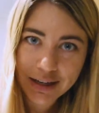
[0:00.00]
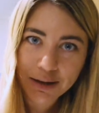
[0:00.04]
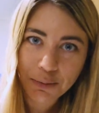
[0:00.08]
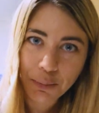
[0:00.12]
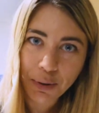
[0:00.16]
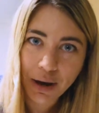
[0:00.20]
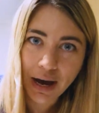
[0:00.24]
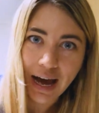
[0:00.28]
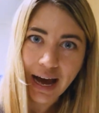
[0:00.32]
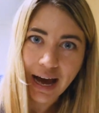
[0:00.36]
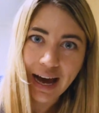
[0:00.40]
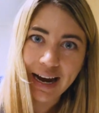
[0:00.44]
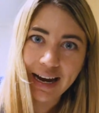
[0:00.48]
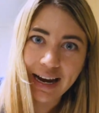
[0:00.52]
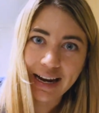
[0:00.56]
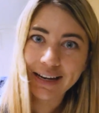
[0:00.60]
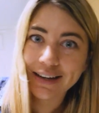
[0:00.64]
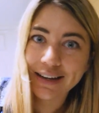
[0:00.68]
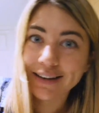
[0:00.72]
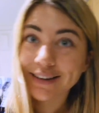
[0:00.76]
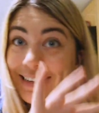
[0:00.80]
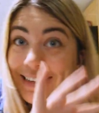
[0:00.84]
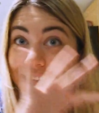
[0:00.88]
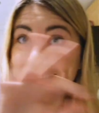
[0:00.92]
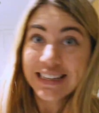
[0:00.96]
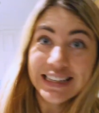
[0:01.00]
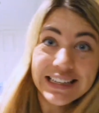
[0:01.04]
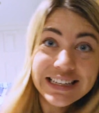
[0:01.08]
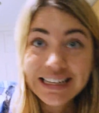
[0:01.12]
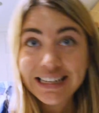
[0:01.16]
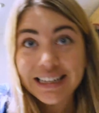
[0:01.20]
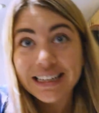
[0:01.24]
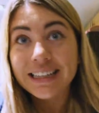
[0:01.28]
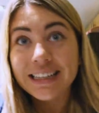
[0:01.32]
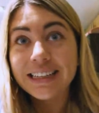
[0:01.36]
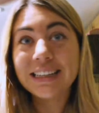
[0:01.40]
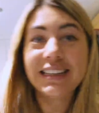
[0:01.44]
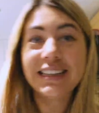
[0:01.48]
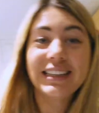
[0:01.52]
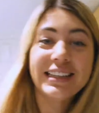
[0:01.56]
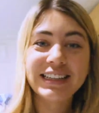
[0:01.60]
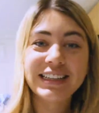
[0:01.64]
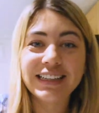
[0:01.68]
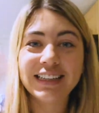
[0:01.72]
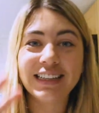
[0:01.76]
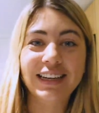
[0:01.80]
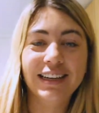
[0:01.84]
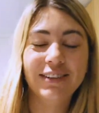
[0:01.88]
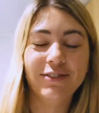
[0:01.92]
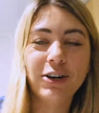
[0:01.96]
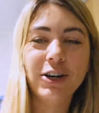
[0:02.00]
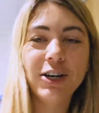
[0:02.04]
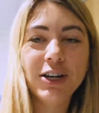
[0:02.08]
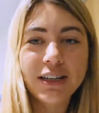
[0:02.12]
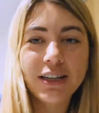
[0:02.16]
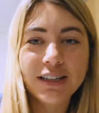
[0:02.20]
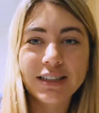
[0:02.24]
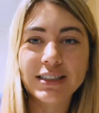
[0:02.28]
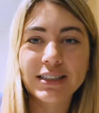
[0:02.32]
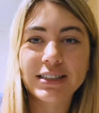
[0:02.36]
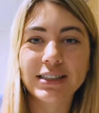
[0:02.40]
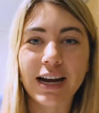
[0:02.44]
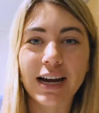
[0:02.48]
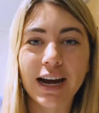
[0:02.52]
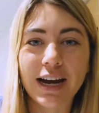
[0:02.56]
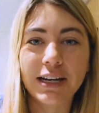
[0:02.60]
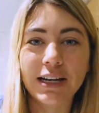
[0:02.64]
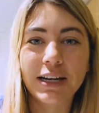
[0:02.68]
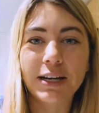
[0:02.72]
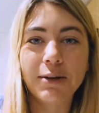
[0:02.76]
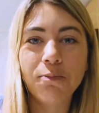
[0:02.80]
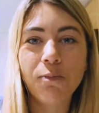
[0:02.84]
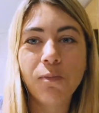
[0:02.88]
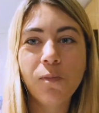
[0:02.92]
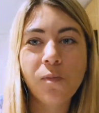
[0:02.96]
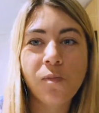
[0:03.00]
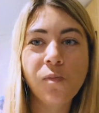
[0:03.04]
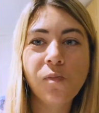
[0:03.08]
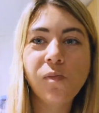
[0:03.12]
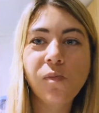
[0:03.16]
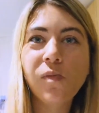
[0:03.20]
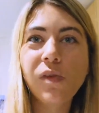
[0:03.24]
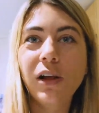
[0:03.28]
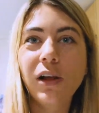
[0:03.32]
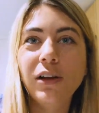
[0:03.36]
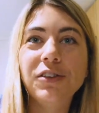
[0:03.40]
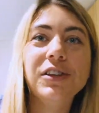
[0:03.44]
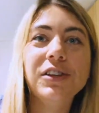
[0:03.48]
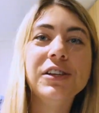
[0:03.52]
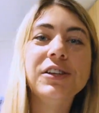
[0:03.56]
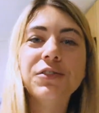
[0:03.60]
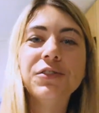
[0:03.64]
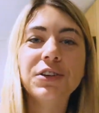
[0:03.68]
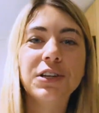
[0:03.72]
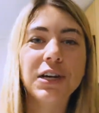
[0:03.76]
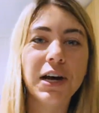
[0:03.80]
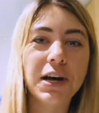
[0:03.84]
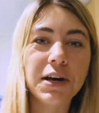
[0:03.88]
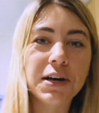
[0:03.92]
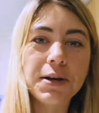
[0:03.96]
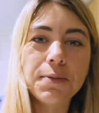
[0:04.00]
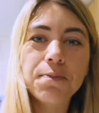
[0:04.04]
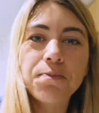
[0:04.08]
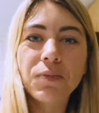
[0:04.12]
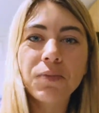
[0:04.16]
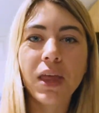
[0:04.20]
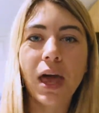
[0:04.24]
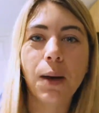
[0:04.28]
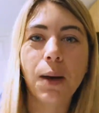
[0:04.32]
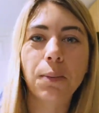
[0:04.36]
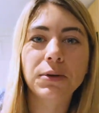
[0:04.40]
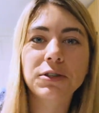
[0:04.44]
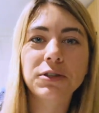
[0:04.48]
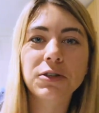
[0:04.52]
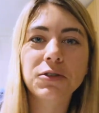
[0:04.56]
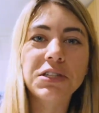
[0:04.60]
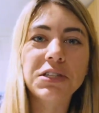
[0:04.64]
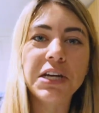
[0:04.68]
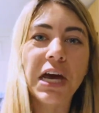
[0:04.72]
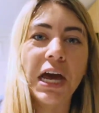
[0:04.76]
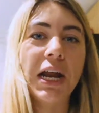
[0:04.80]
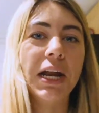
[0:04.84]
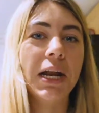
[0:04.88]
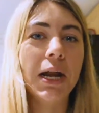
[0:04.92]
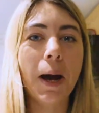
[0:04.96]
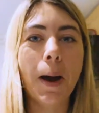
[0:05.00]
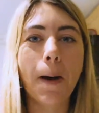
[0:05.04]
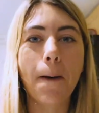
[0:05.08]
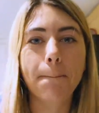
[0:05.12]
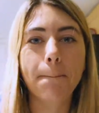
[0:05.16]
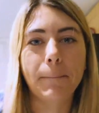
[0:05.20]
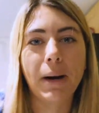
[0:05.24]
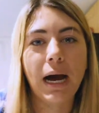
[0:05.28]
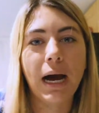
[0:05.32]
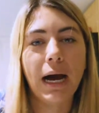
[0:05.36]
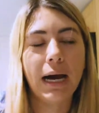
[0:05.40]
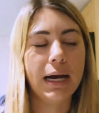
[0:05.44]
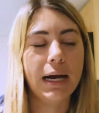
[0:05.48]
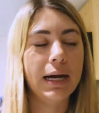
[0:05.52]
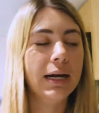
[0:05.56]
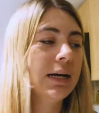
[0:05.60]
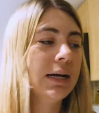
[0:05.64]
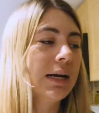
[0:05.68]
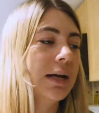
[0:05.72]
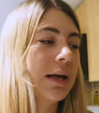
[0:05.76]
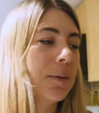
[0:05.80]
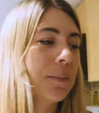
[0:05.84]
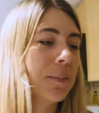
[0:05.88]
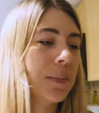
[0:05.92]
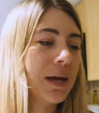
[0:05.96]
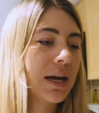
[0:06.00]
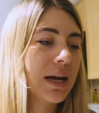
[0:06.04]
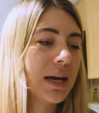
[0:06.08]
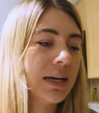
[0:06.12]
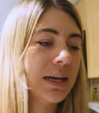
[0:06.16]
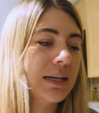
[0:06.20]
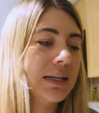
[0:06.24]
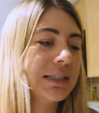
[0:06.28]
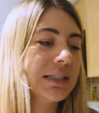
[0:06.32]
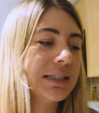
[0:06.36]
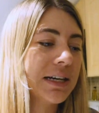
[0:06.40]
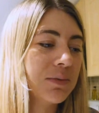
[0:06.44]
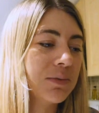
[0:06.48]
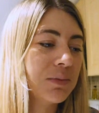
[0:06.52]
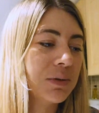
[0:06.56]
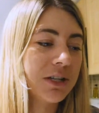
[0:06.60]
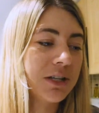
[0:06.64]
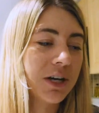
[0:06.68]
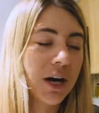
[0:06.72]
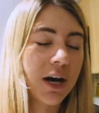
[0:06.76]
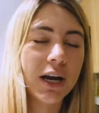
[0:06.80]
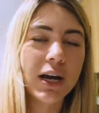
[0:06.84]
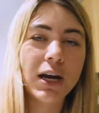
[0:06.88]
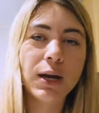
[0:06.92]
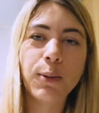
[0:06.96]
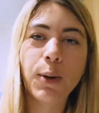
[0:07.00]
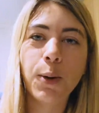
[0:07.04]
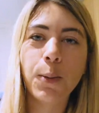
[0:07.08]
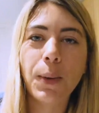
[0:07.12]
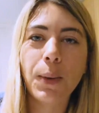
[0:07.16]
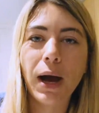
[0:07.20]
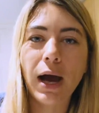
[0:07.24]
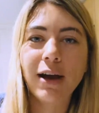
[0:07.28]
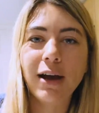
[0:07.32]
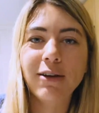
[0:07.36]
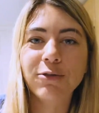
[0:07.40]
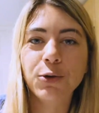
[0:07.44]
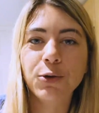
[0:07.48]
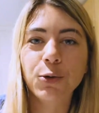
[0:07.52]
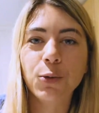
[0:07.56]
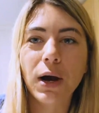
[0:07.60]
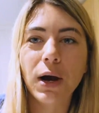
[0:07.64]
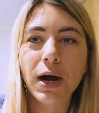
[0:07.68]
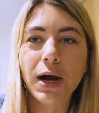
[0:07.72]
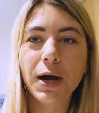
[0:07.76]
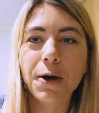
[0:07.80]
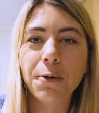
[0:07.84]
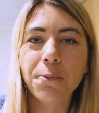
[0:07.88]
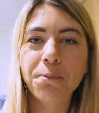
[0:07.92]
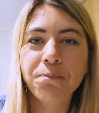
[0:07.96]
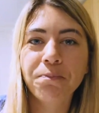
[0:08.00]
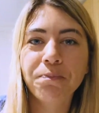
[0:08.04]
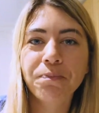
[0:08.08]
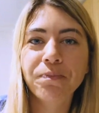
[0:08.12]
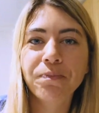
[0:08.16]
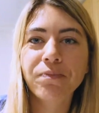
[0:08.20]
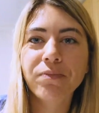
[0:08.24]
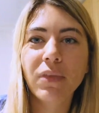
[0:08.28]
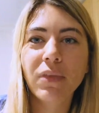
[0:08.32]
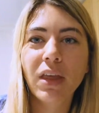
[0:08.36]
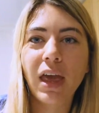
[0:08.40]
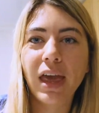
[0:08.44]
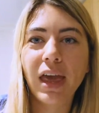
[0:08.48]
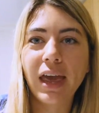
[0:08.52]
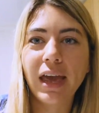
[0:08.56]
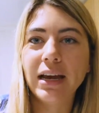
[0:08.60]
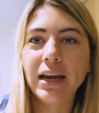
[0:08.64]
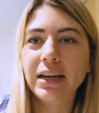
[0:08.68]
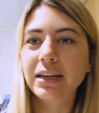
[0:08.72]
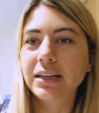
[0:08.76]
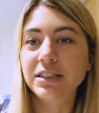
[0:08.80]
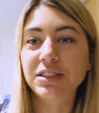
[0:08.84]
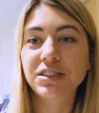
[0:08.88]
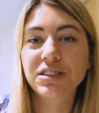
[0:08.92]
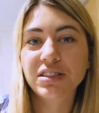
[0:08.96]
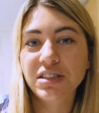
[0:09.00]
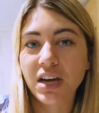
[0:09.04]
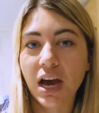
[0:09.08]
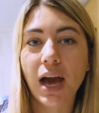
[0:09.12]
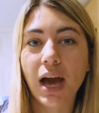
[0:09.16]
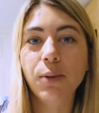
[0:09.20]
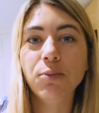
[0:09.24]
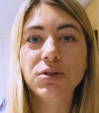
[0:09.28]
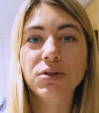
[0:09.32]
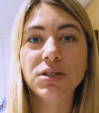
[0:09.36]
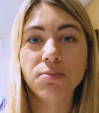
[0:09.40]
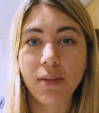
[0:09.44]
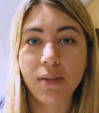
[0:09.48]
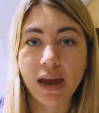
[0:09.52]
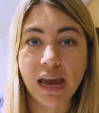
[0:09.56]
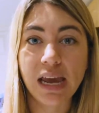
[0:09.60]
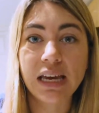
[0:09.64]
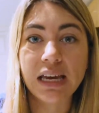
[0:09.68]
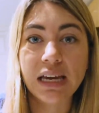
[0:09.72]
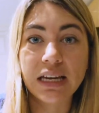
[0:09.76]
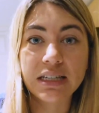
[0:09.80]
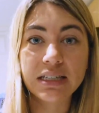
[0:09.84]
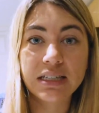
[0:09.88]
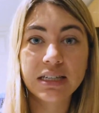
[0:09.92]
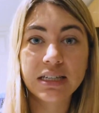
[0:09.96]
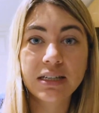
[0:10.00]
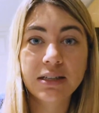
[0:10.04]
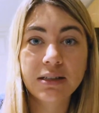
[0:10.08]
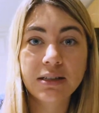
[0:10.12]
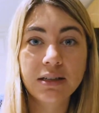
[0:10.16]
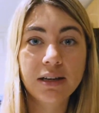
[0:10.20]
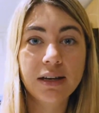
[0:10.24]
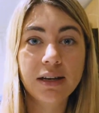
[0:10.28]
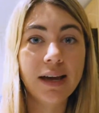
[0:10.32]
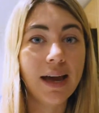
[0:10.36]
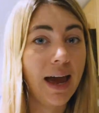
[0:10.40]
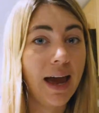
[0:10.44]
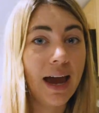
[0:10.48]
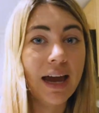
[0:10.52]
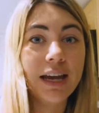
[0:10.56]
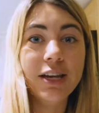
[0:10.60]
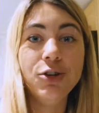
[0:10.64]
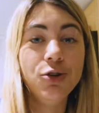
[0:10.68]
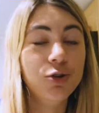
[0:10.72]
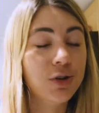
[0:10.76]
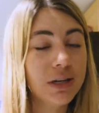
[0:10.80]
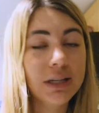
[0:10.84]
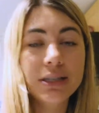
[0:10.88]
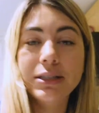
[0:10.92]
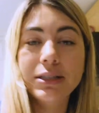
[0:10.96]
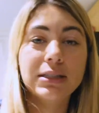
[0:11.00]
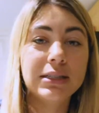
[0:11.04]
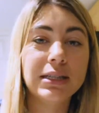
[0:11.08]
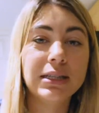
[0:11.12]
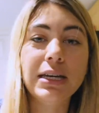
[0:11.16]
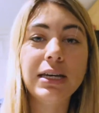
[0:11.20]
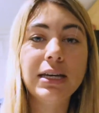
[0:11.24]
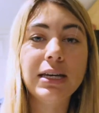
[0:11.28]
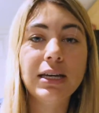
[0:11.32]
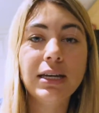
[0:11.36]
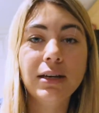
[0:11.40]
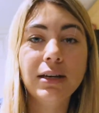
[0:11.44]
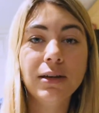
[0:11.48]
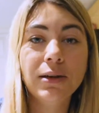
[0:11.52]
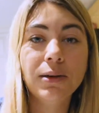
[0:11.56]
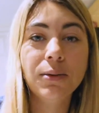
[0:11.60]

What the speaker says: pie. Yeah, I've already decided. Season finale, episode 10, pie. Because I've been talking about pie for a while, and it's time to make it. And you can see